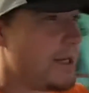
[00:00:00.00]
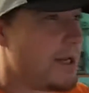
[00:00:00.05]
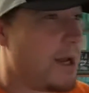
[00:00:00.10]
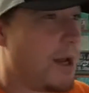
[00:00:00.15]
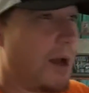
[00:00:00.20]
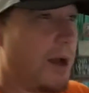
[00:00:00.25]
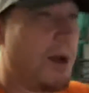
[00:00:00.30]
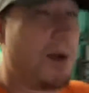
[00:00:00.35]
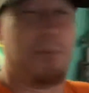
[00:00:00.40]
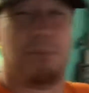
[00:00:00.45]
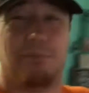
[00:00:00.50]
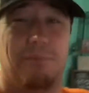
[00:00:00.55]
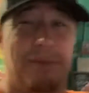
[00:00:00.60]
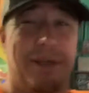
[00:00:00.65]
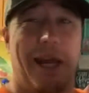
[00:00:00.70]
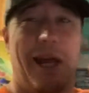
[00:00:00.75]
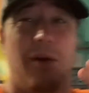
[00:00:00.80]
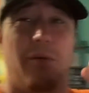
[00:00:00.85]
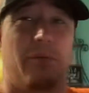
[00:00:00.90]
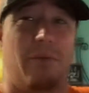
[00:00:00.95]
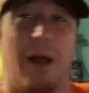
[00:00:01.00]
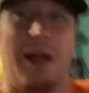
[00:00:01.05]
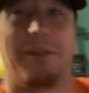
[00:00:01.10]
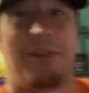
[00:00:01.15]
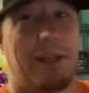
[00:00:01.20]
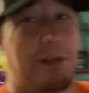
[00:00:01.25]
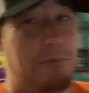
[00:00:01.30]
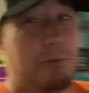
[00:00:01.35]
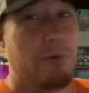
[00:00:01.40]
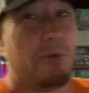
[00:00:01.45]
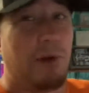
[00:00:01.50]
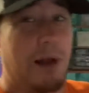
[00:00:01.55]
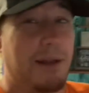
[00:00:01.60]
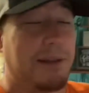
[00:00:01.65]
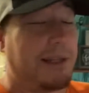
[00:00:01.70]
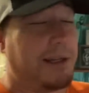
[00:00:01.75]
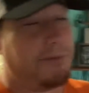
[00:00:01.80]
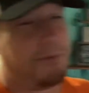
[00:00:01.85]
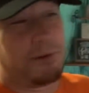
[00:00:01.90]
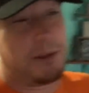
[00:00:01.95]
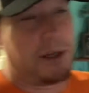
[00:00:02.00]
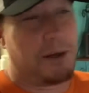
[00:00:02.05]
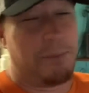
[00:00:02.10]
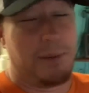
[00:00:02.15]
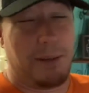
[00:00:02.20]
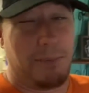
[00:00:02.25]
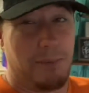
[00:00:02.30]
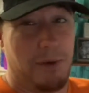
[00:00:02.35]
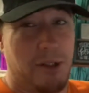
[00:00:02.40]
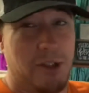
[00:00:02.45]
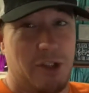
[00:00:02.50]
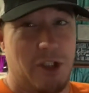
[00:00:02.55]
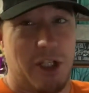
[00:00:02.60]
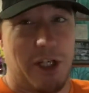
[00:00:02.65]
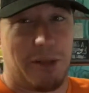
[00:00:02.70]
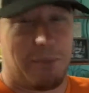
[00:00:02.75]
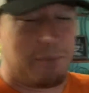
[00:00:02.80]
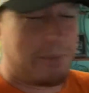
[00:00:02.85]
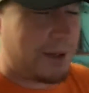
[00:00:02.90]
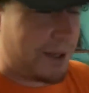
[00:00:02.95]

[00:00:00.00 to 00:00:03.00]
I think we're going to beat Muschamp.